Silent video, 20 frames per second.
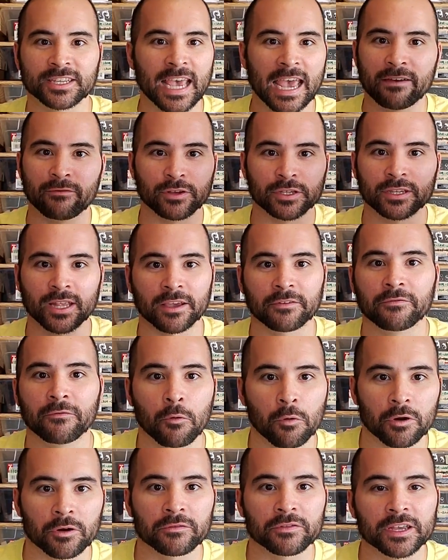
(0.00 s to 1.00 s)
gave us like
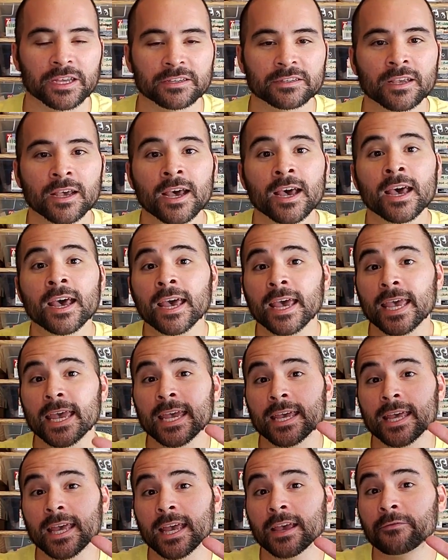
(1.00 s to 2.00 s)
4 of these.
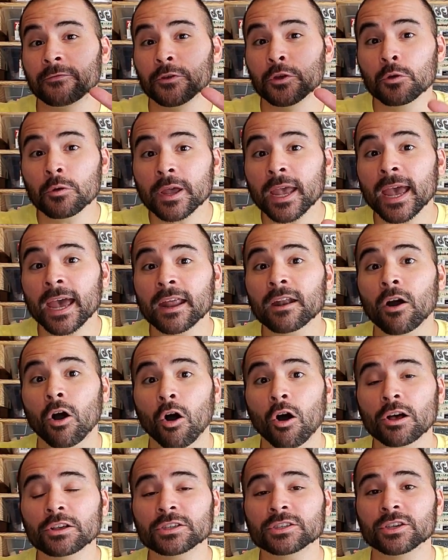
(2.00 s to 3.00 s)
If you can
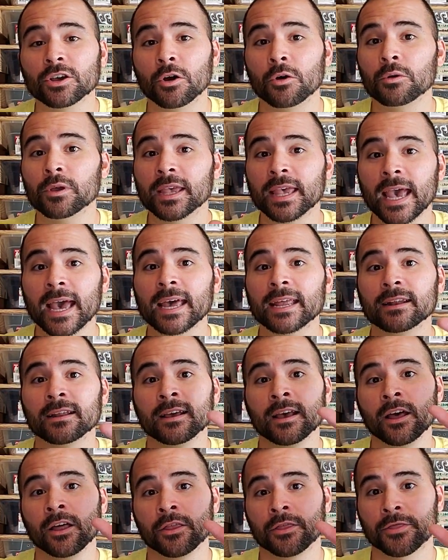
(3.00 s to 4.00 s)
also get
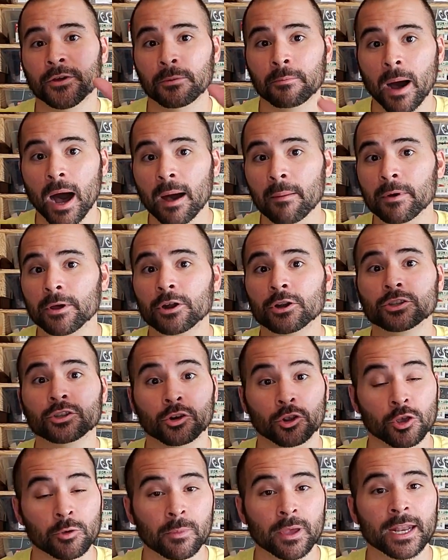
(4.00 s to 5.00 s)
thermometers or
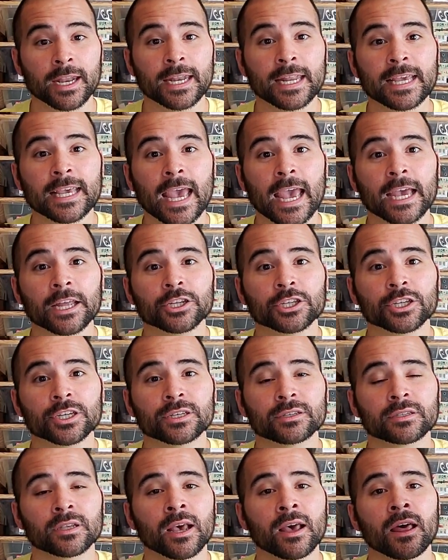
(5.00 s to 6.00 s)
humidity
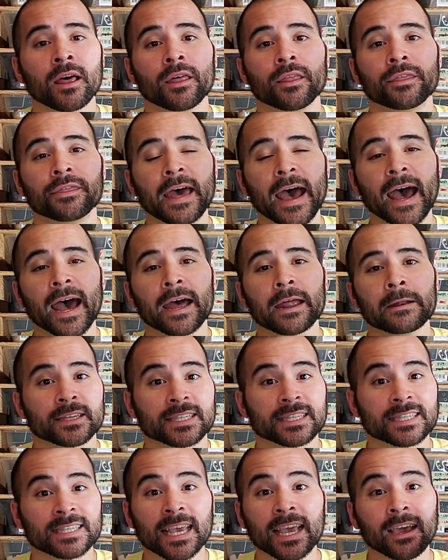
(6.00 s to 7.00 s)
gauges that
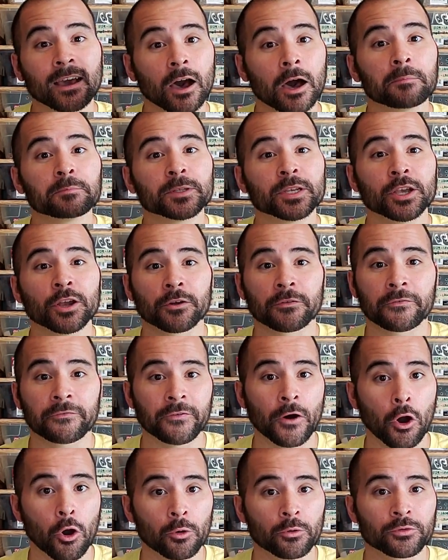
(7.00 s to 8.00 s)
sync up to your
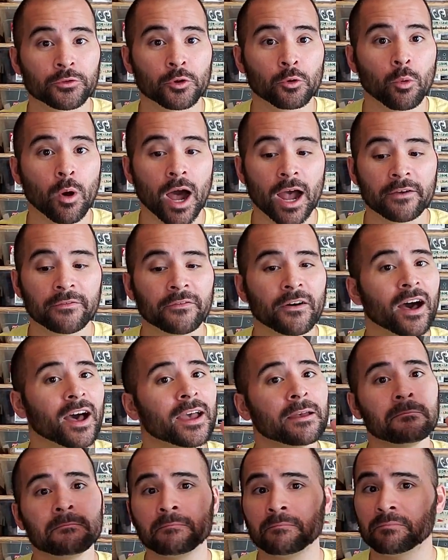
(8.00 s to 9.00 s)
phone through
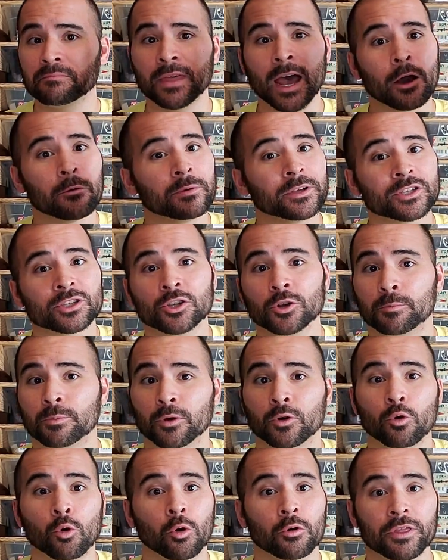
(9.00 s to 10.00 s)
Wi-Fi, that would be super
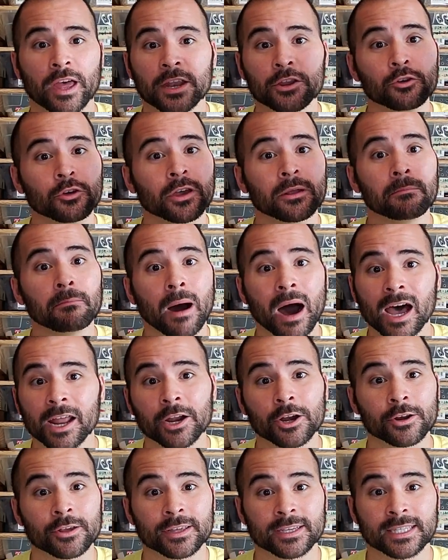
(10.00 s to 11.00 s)
cool. Then you can
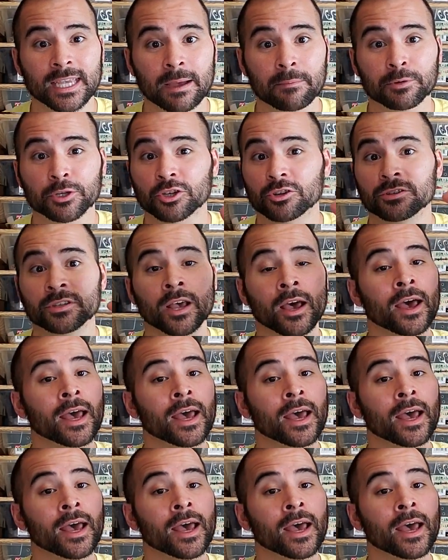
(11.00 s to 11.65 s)
monitor the temperatures